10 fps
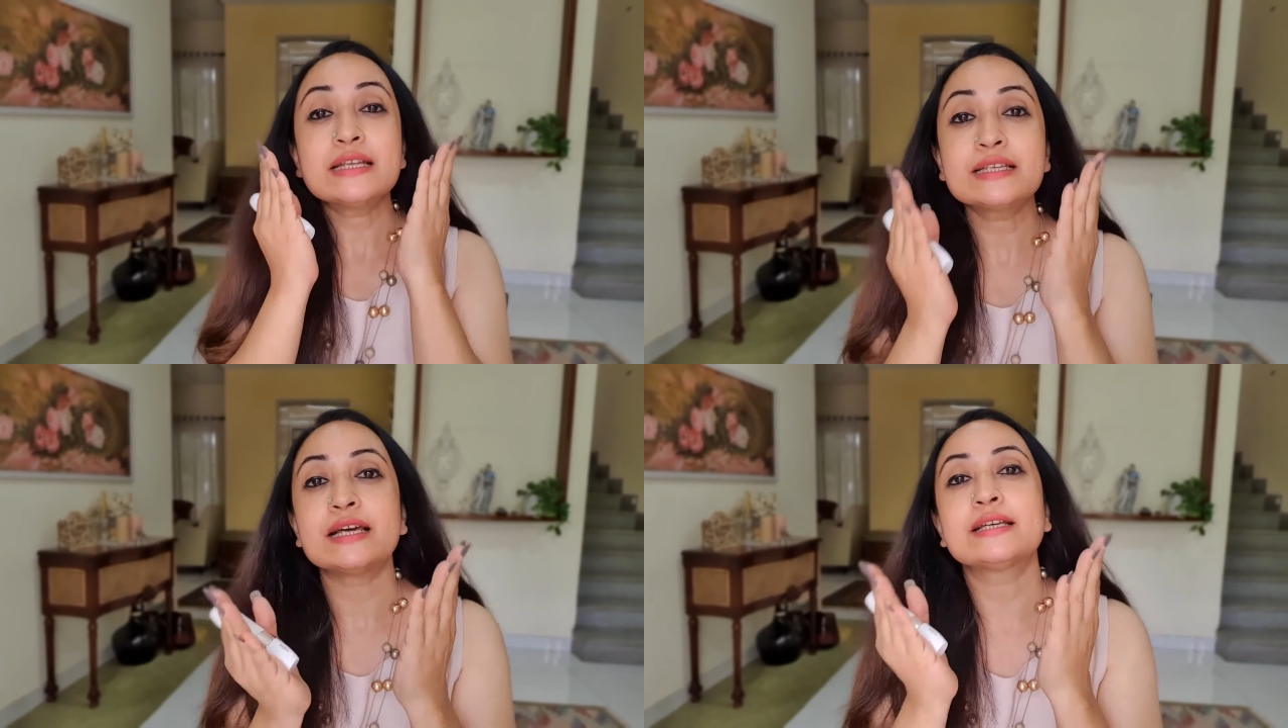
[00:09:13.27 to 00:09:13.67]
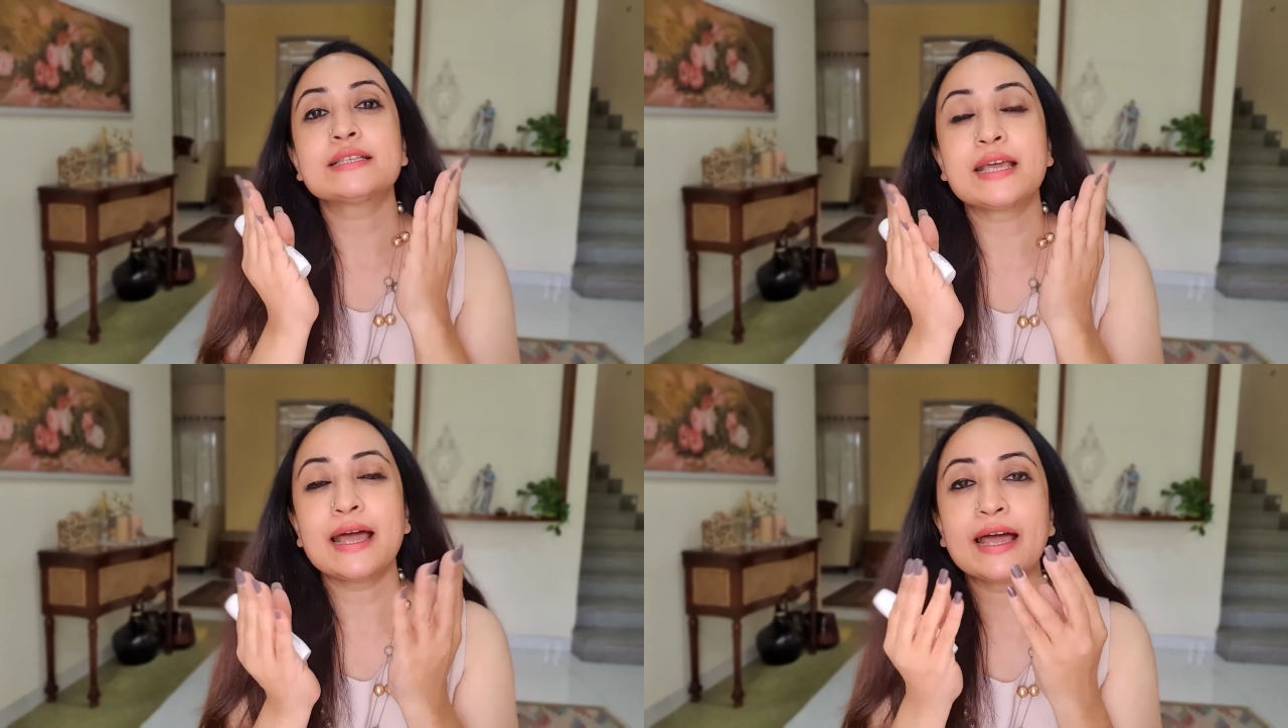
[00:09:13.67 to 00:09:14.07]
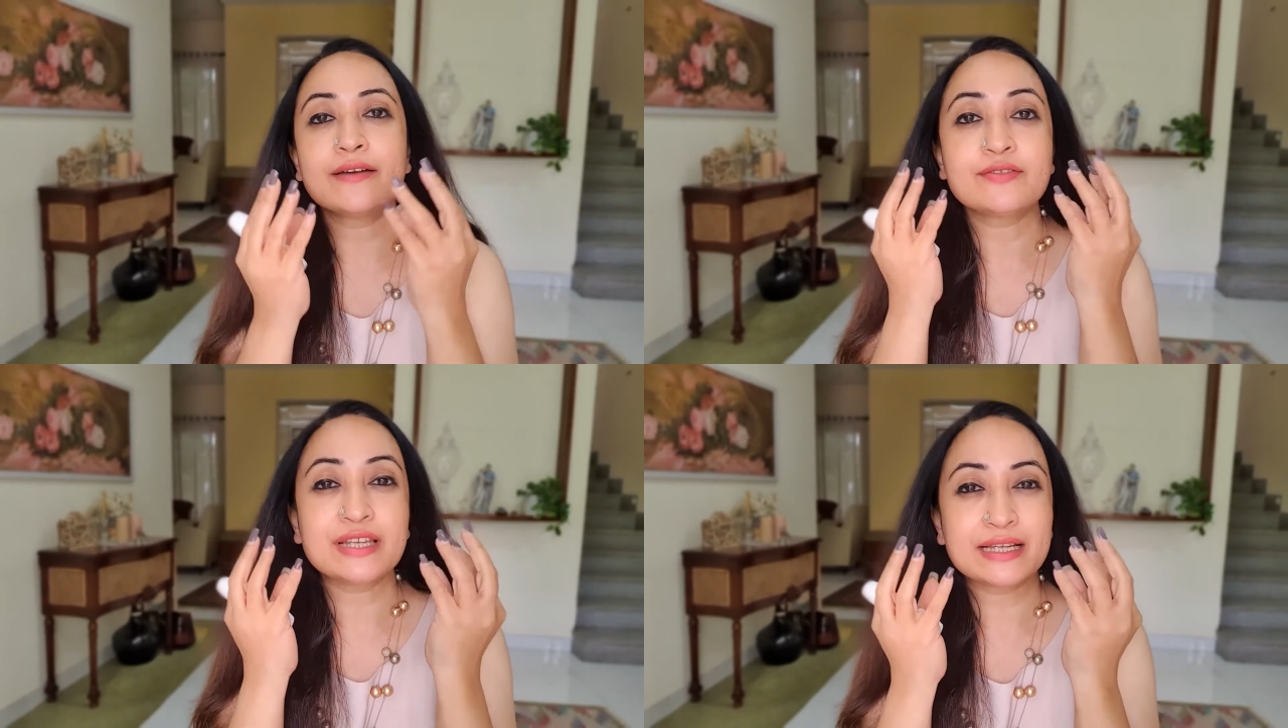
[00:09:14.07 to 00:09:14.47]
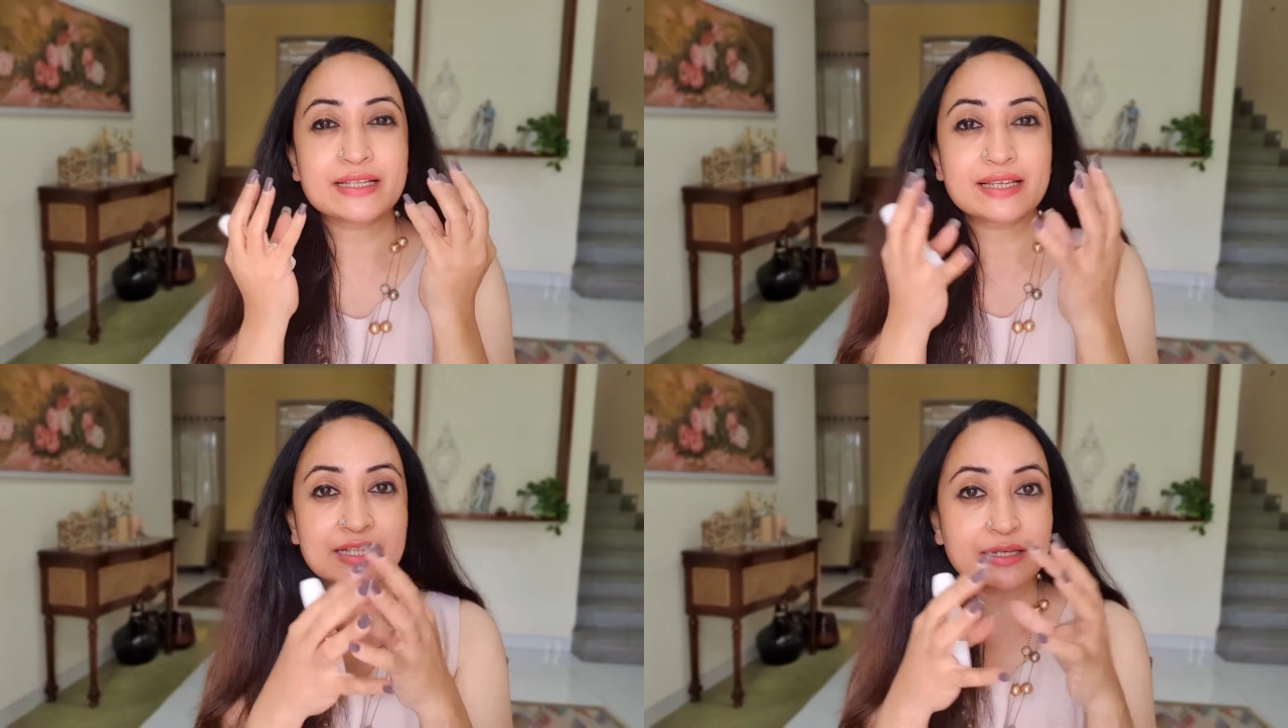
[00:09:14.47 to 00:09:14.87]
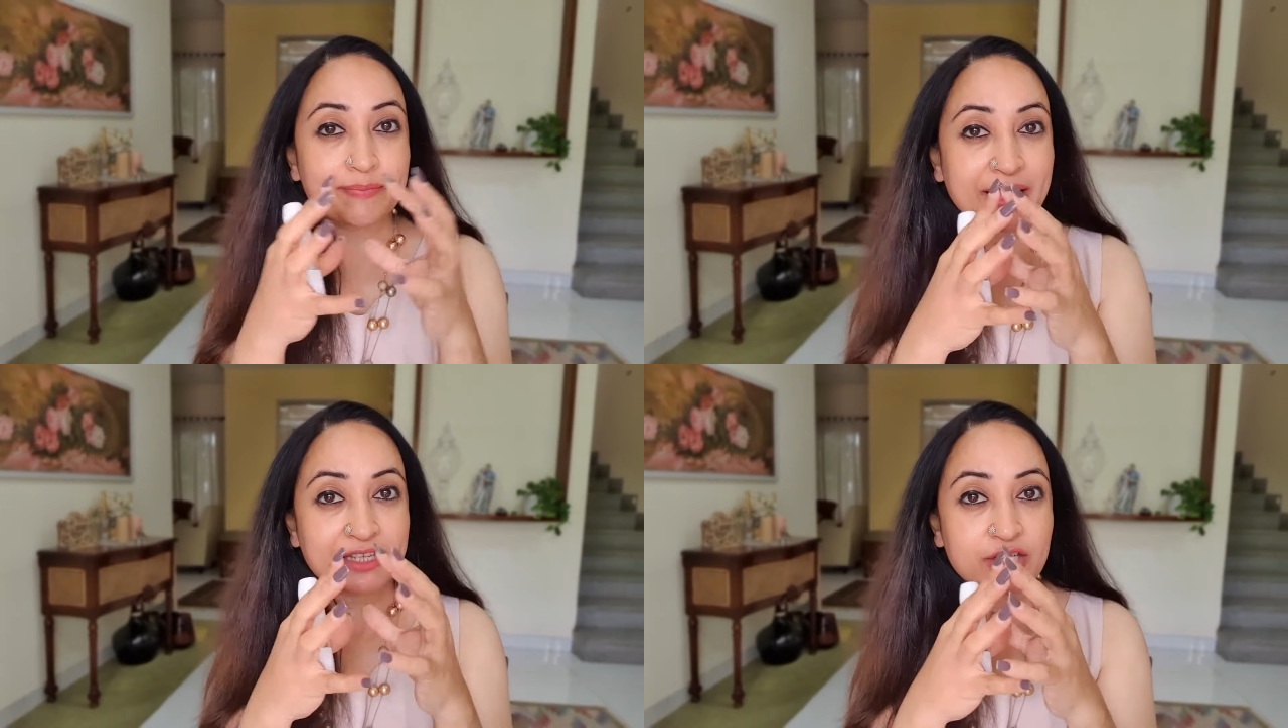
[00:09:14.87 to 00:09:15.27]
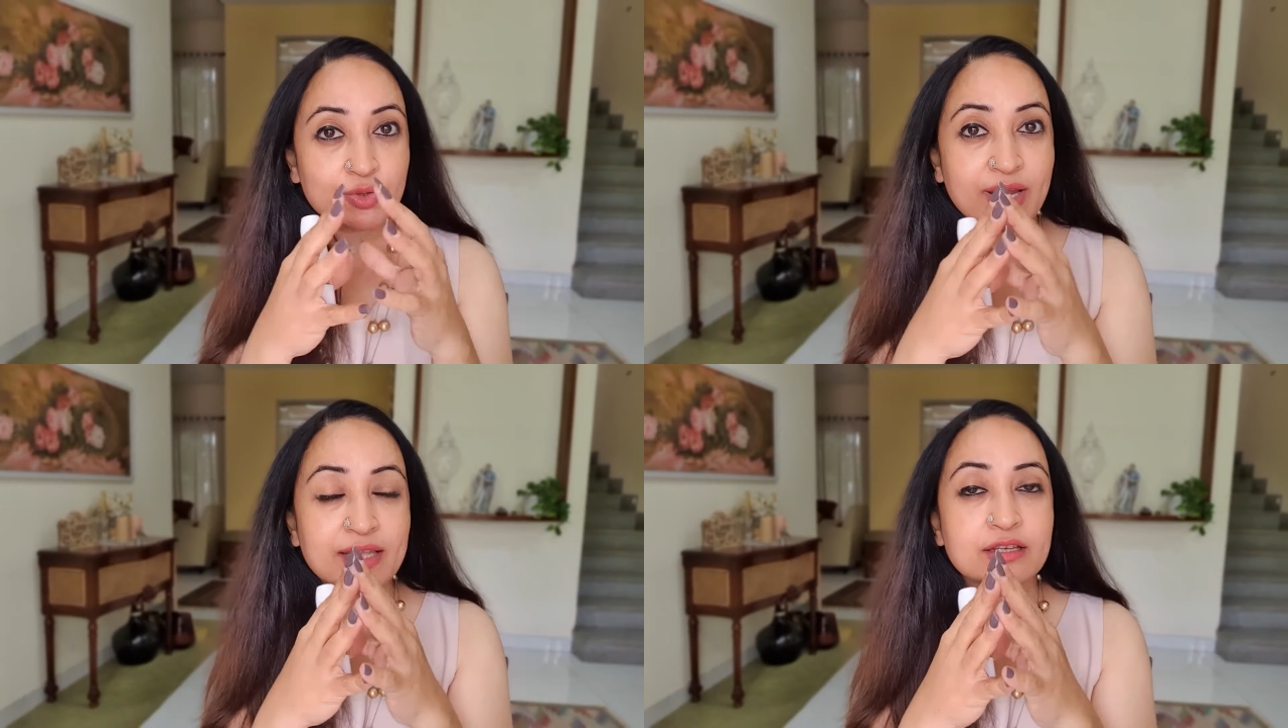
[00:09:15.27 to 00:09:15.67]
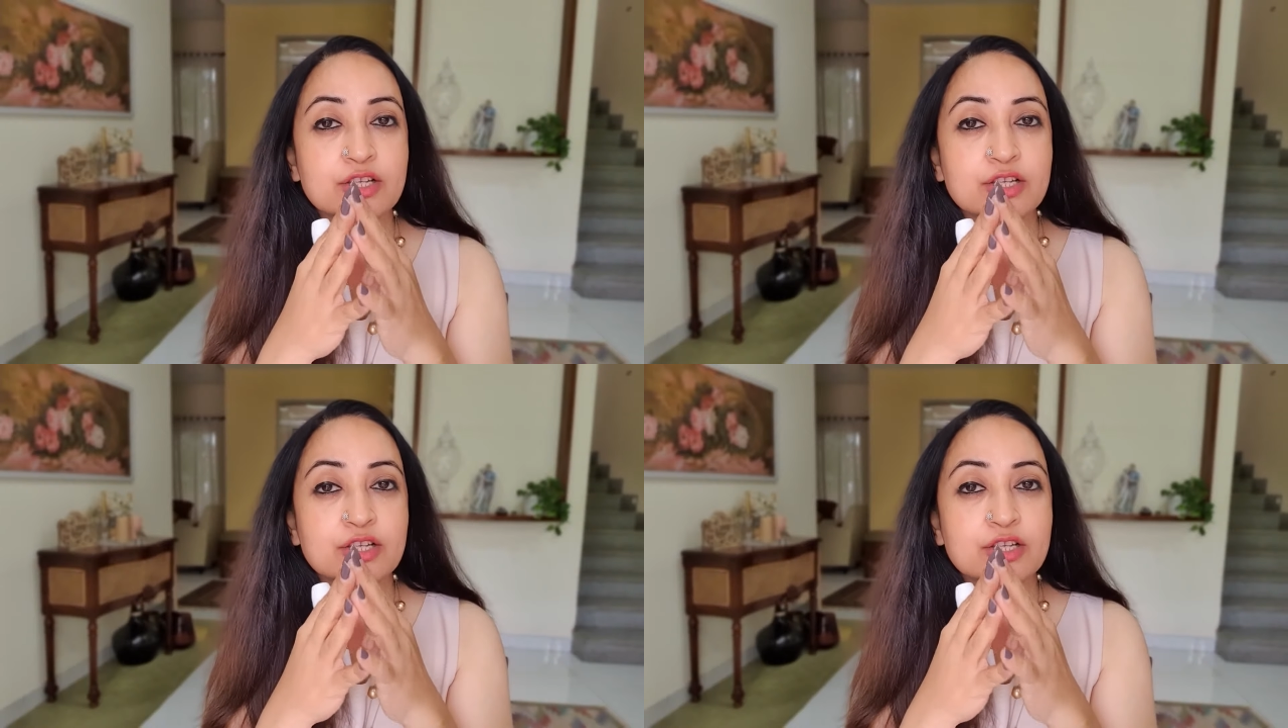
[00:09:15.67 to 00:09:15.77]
does have dead cells impacted together.